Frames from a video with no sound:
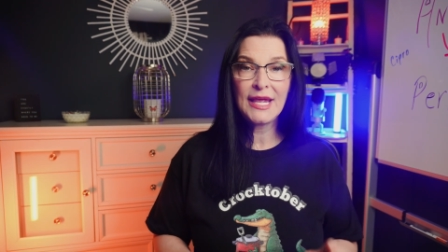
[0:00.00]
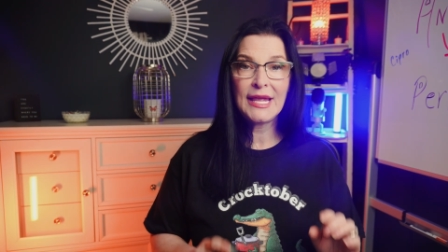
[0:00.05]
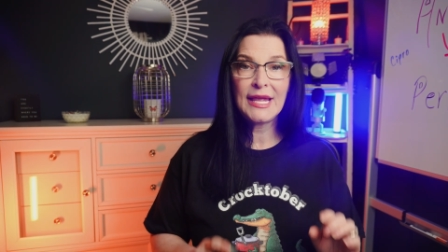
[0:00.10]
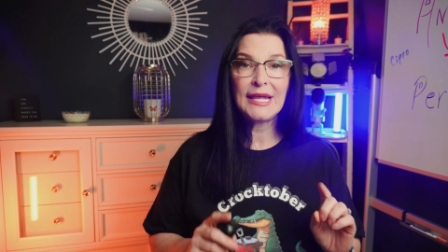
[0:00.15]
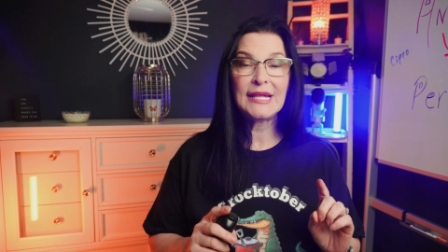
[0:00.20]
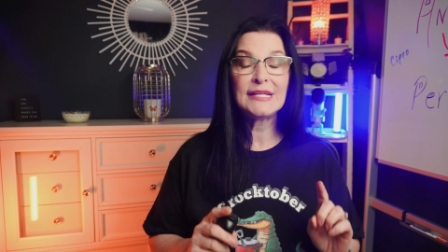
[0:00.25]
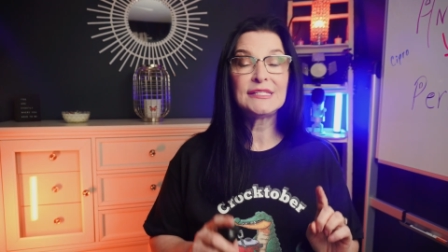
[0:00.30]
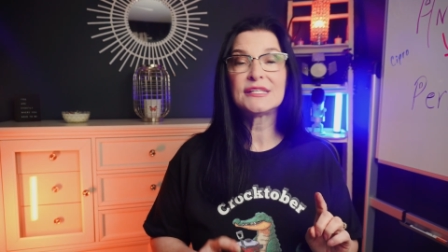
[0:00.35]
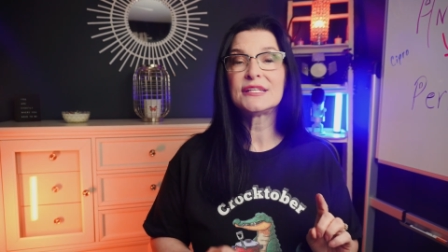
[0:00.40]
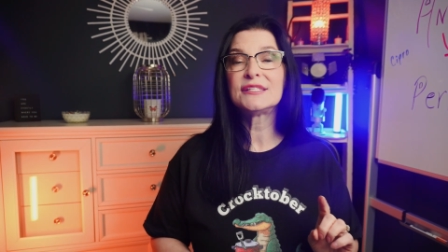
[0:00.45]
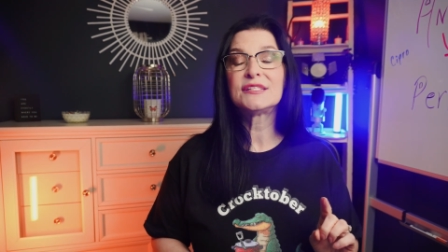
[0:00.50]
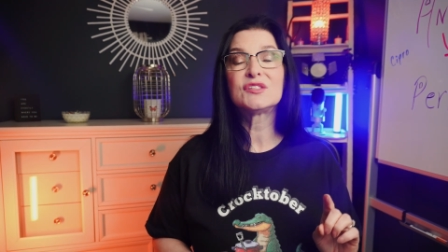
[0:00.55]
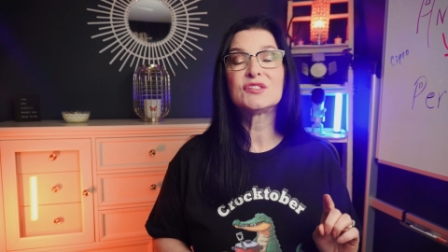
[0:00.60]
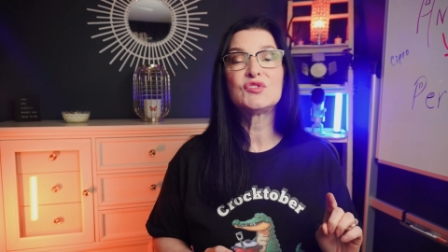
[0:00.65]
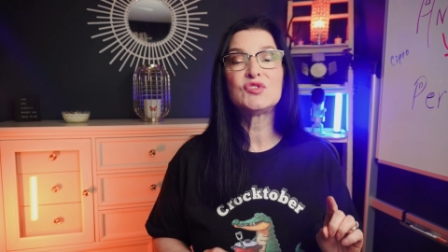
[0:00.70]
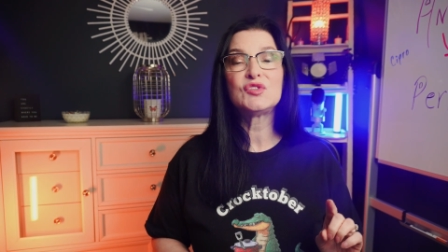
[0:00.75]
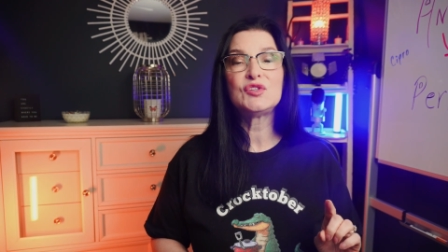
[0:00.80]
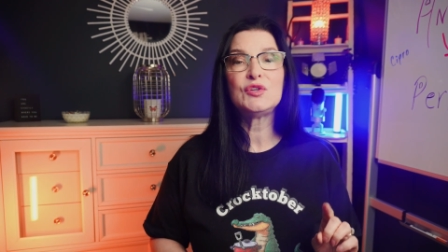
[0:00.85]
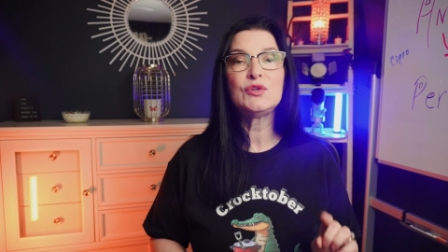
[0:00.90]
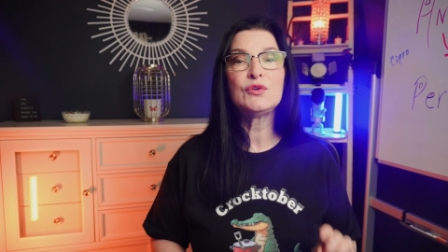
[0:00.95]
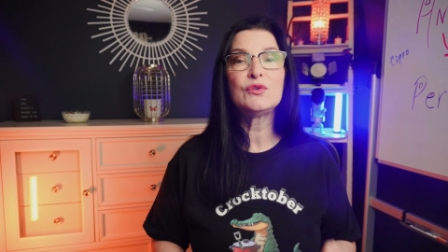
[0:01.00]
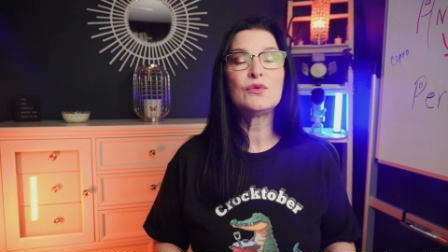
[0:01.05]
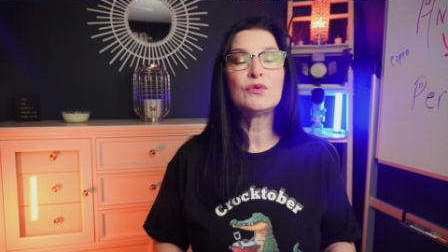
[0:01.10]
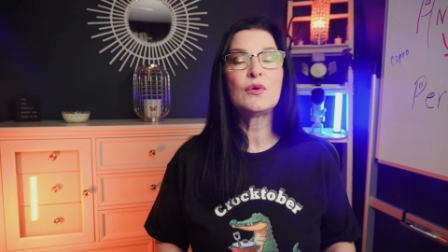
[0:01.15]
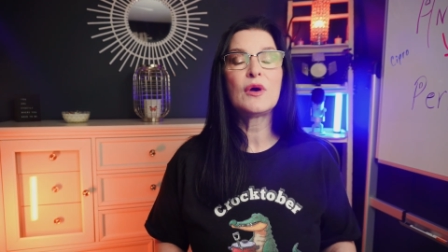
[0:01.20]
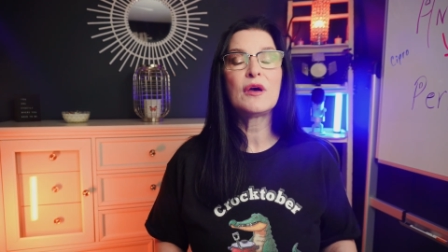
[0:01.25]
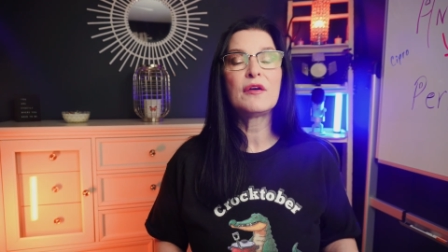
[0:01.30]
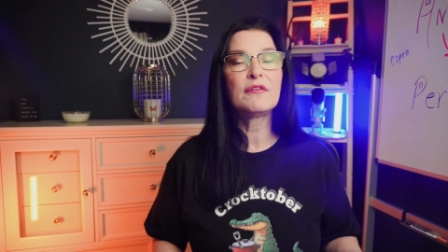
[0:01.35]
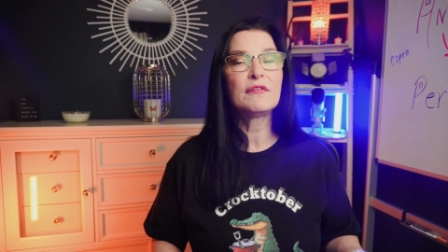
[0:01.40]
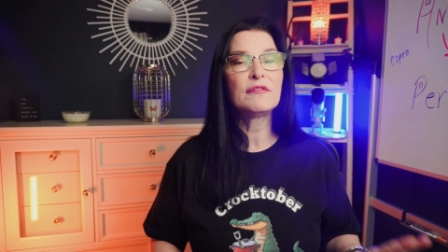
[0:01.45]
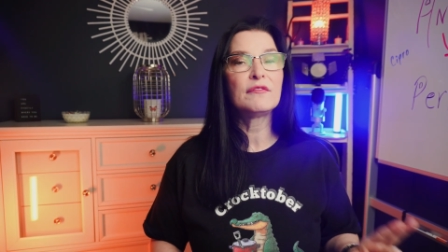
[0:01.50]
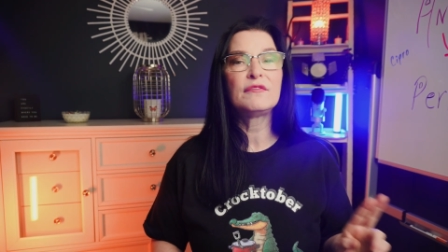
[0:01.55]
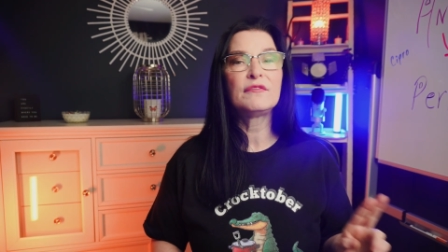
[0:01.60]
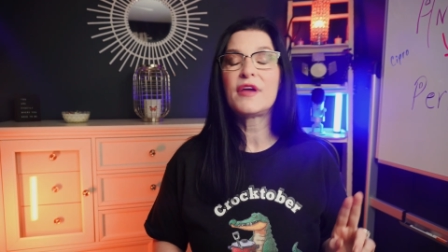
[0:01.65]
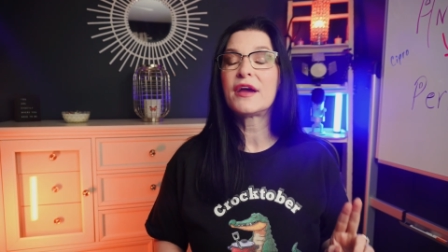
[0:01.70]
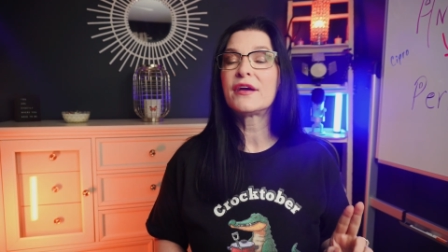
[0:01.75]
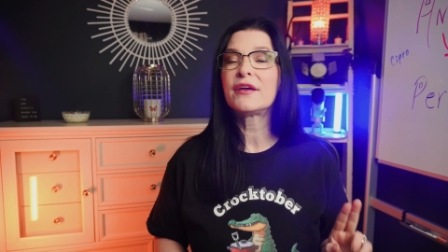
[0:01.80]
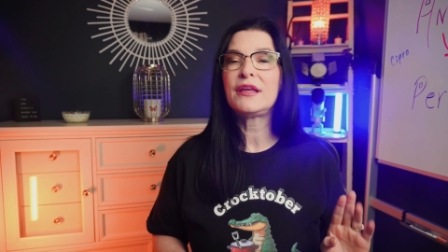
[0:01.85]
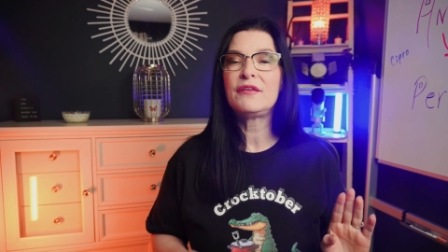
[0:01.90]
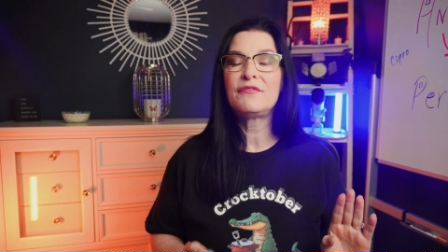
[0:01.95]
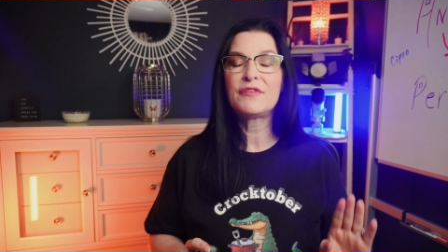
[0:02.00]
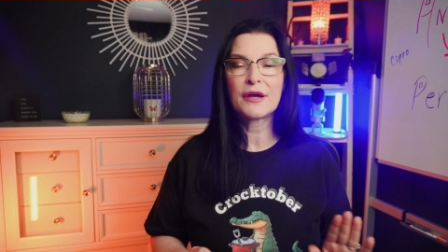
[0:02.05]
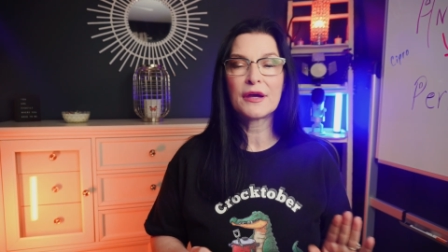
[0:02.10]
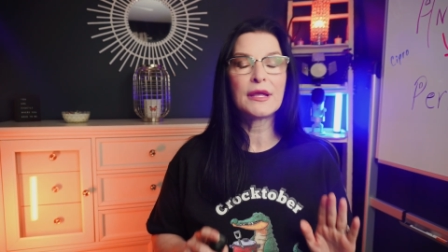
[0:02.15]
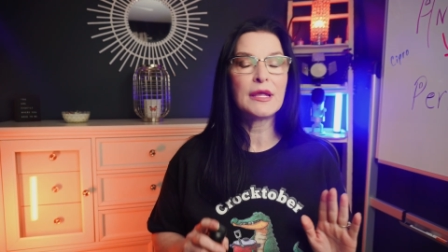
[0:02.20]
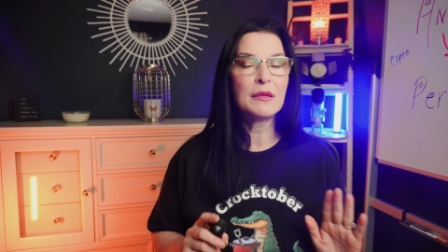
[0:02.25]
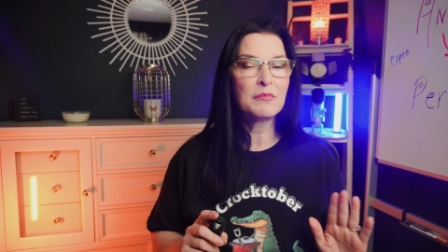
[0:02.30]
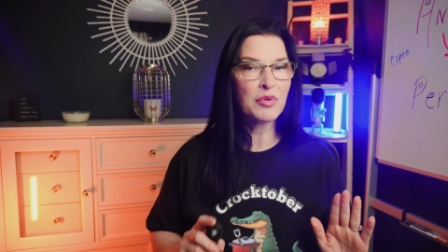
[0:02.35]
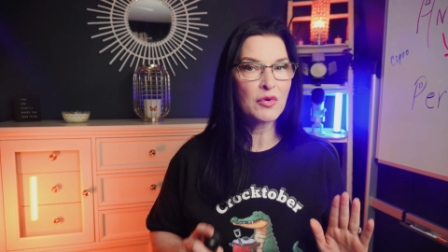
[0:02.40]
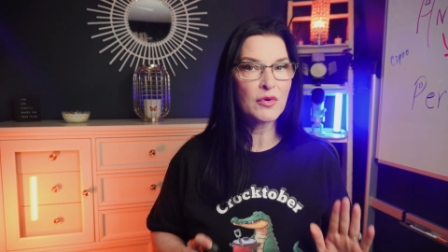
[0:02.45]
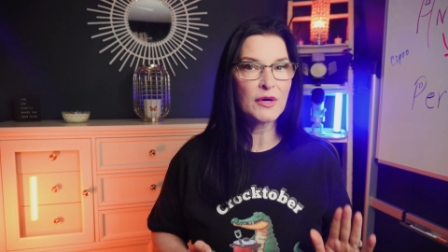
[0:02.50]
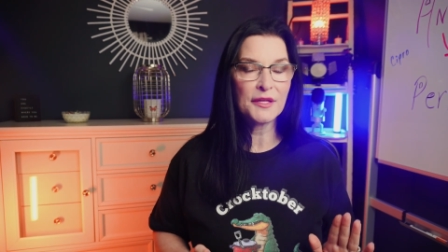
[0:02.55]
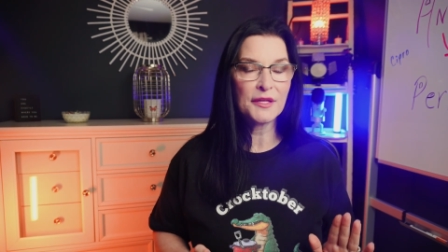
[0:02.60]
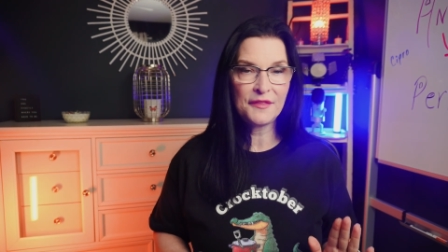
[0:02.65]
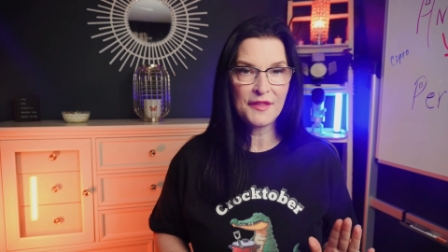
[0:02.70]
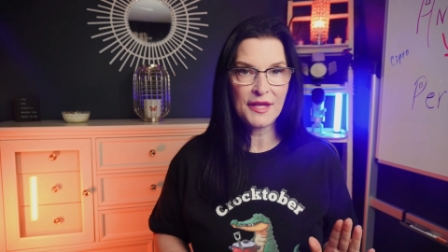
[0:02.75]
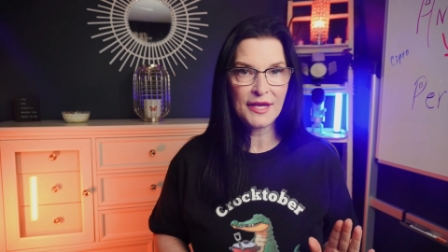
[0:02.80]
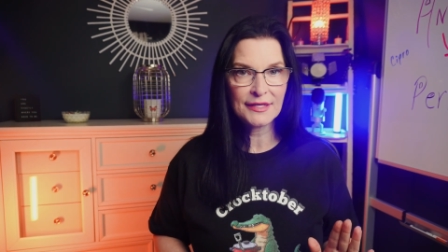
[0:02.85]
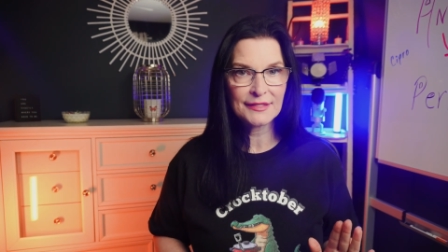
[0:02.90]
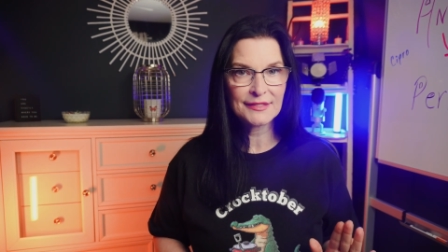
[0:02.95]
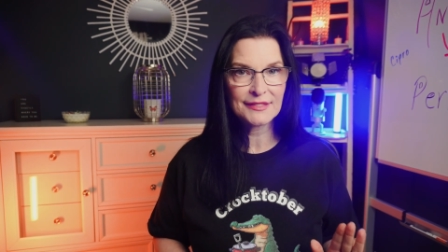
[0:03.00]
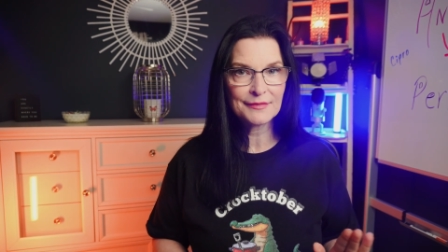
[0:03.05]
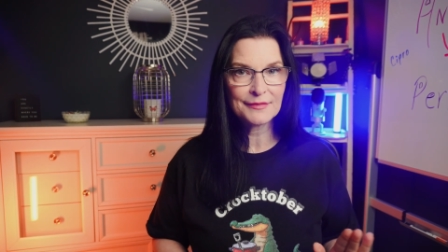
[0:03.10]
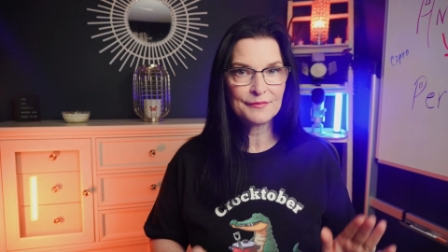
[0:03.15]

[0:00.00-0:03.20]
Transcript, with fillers: It does two very, very important things.